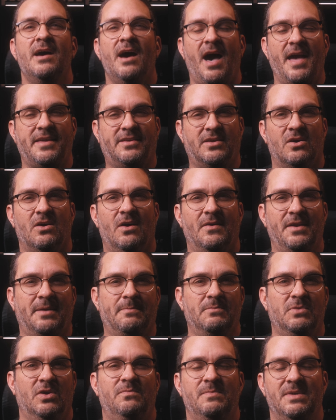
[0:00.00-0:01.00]
iconic
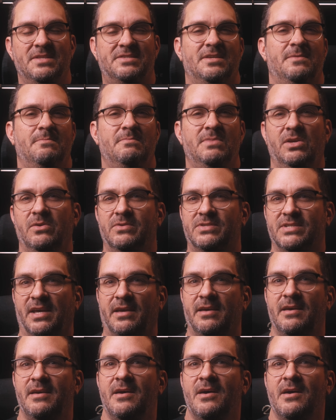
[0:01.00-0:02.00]
movements in music.